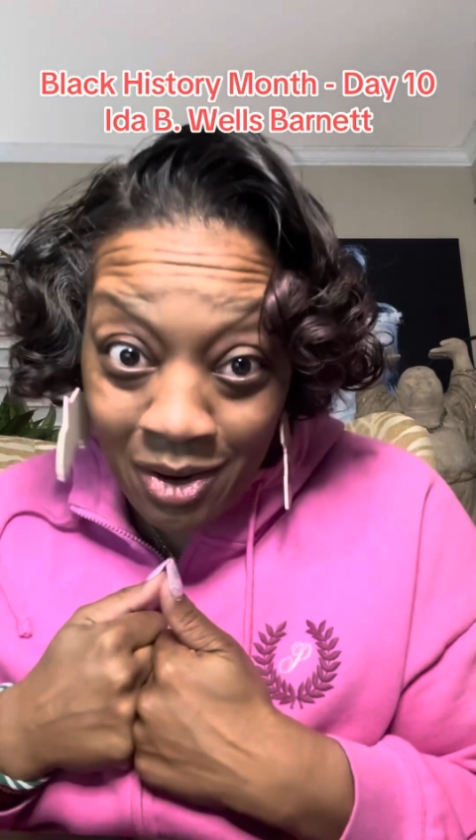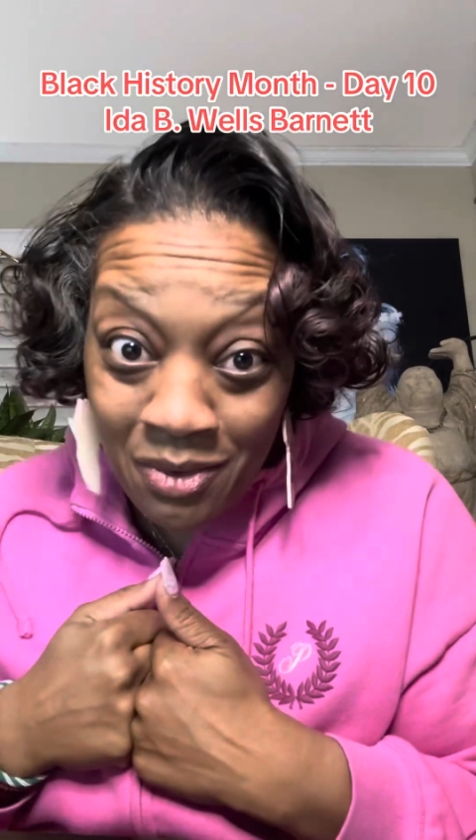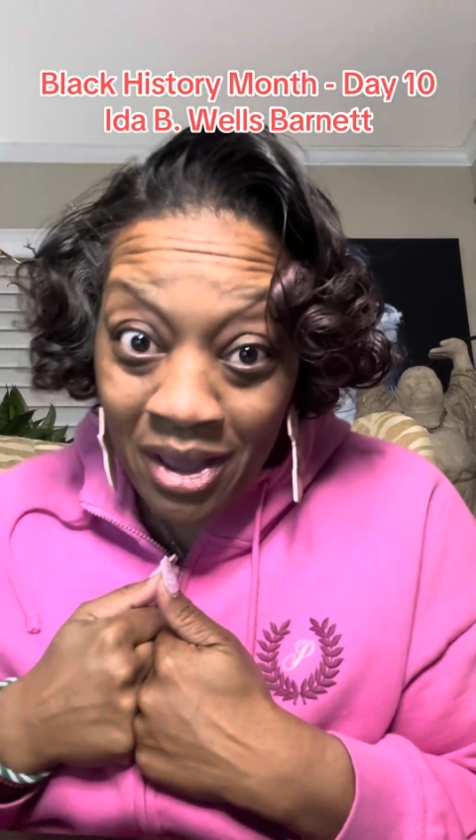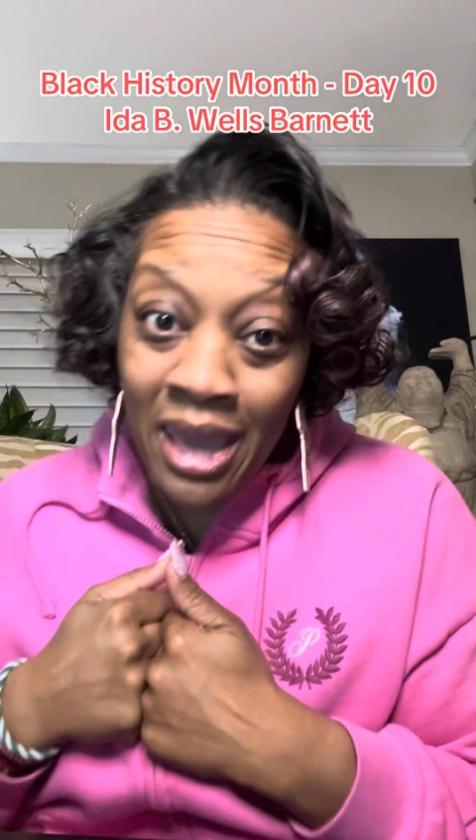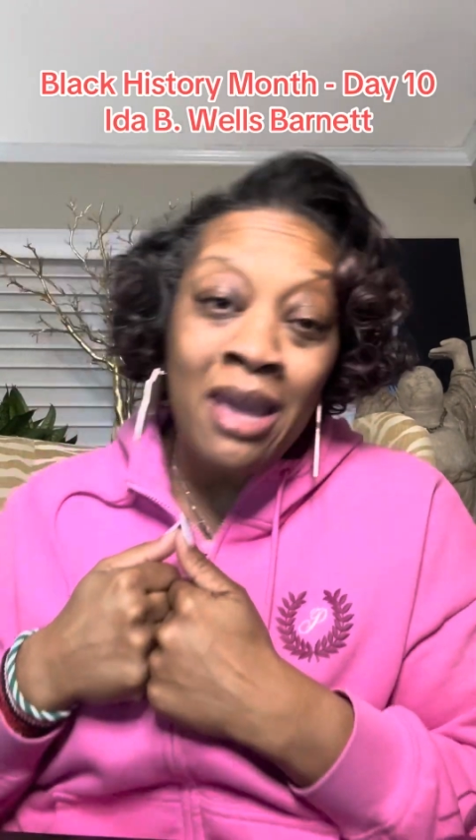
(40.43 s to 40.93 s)

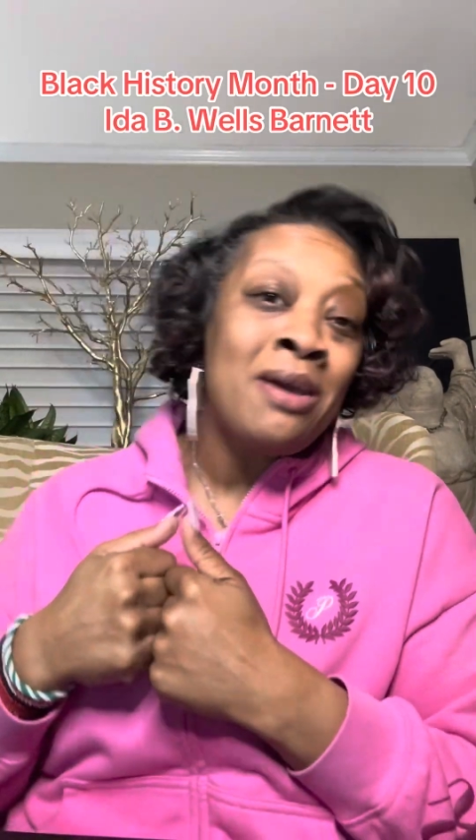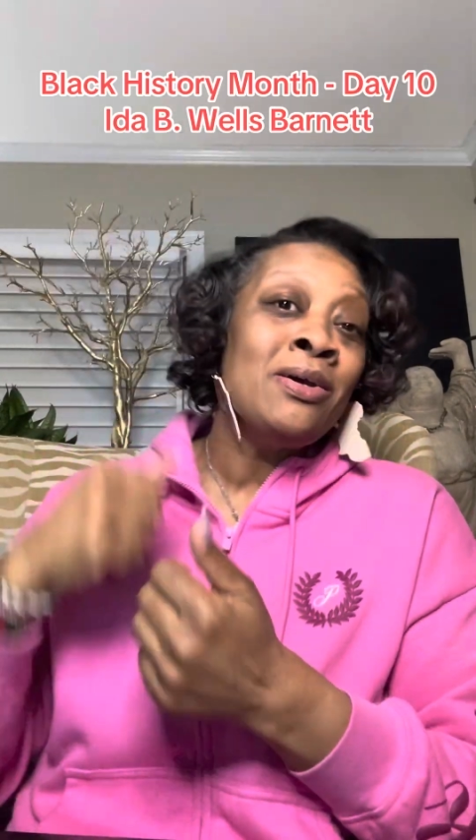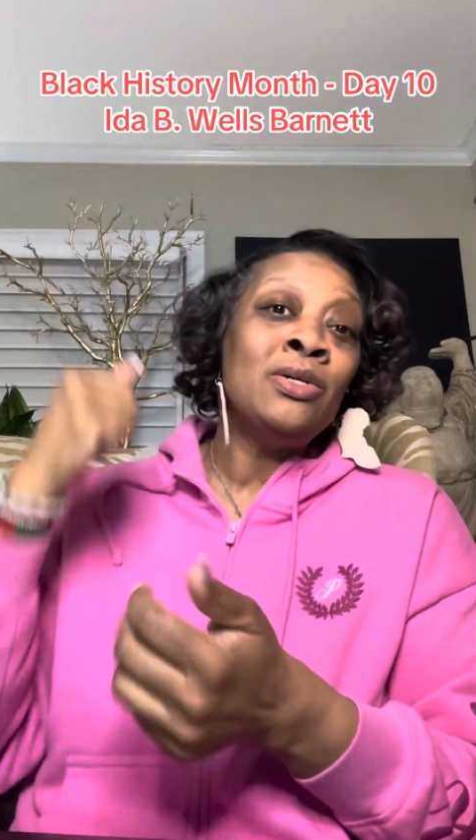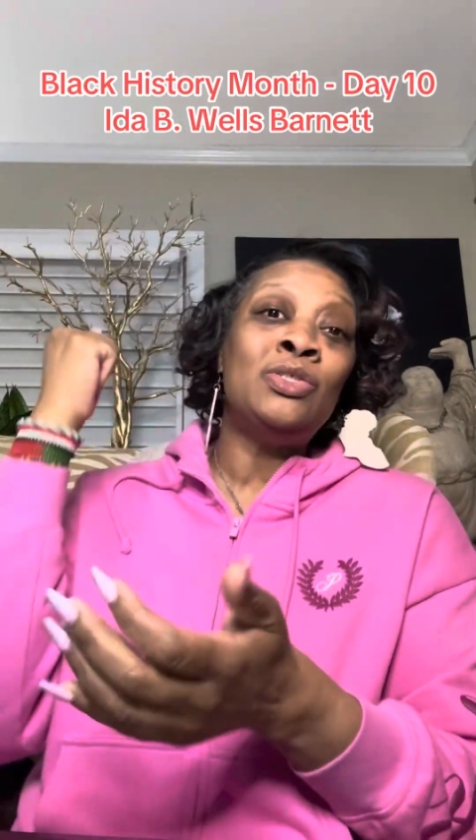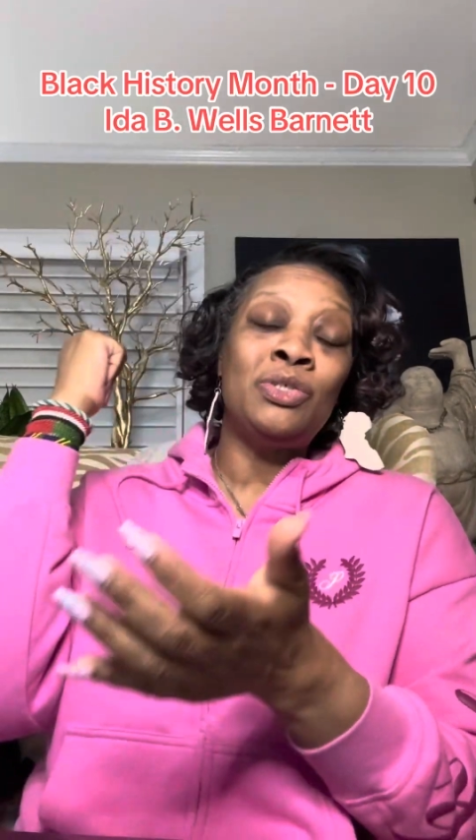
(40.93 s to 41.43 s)
okay?
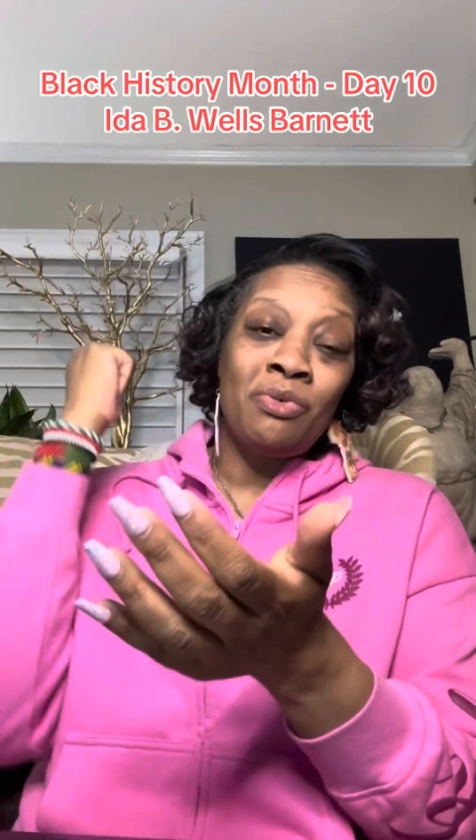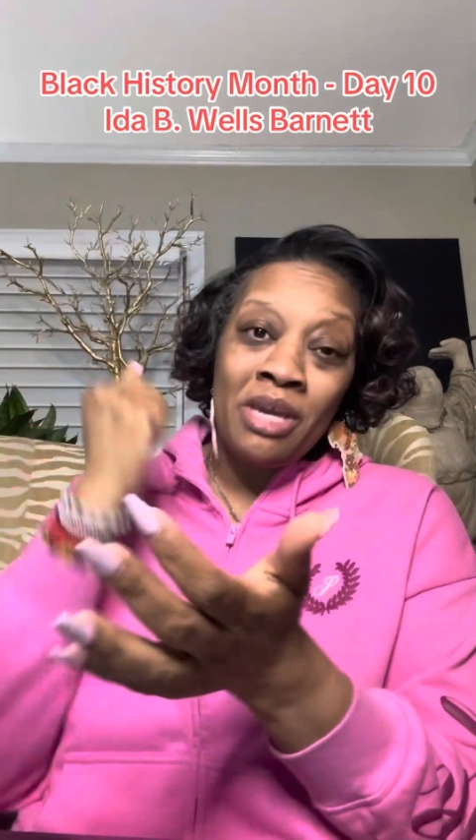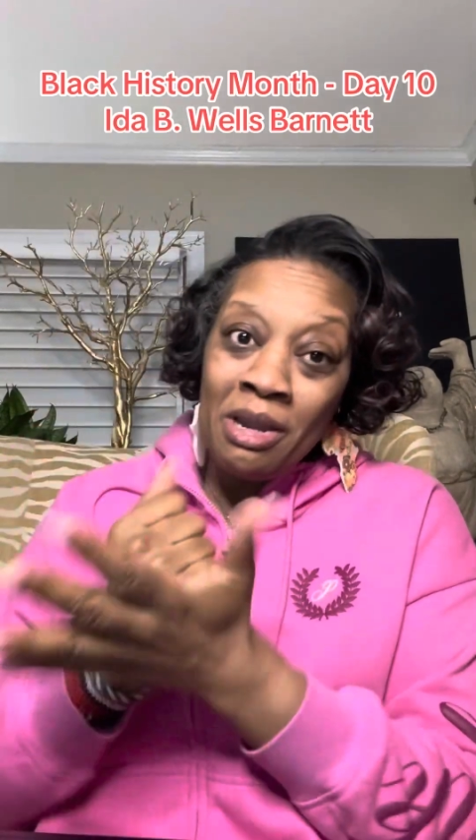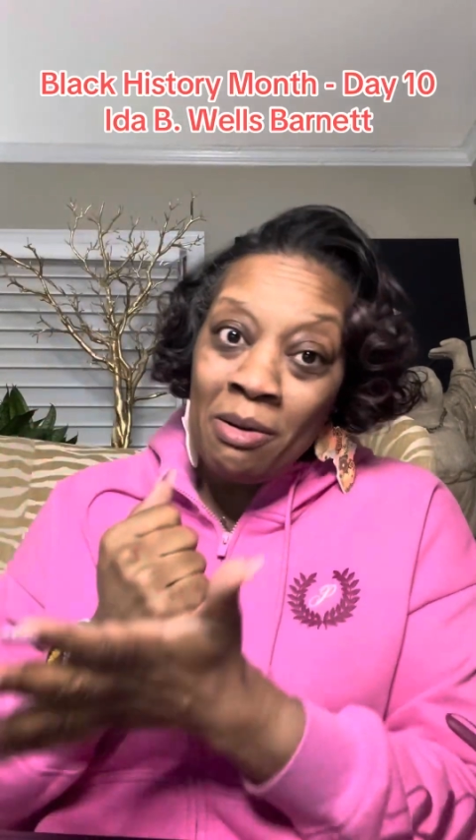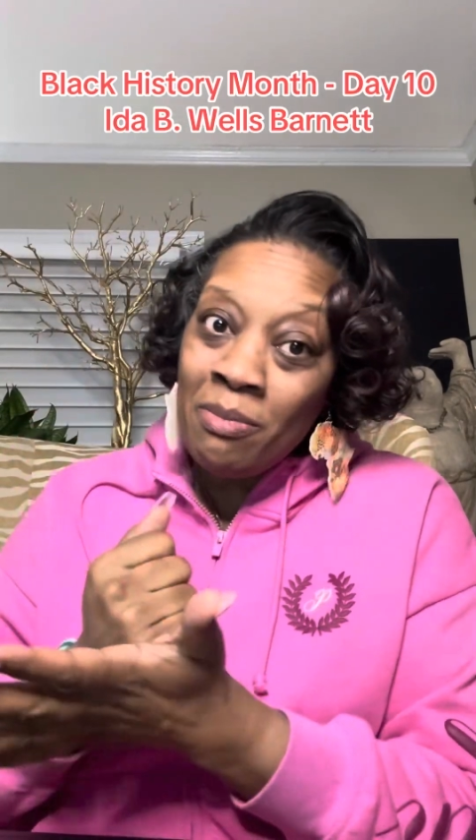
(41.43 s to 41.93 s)
Do you
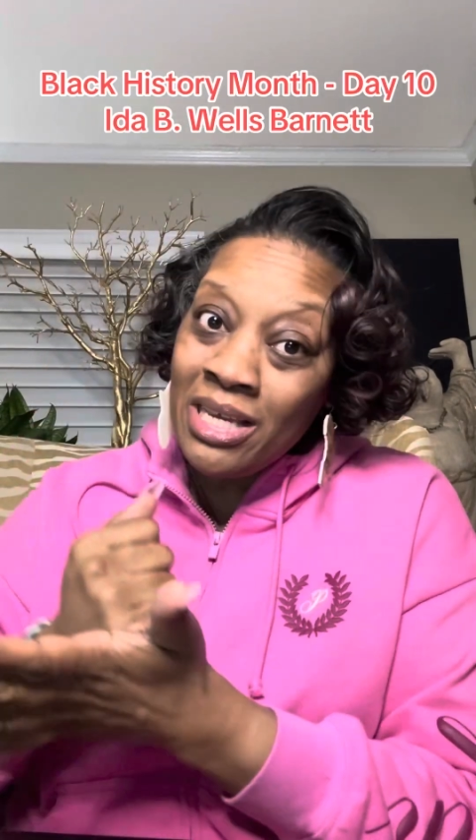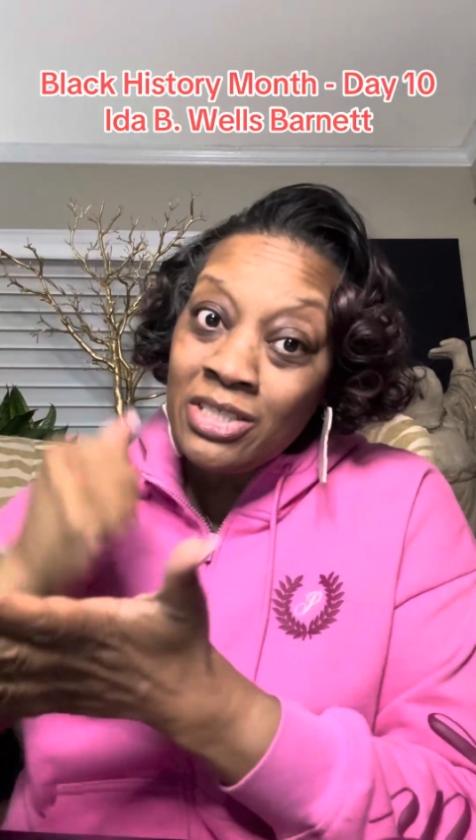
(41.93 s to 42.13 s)
hear me?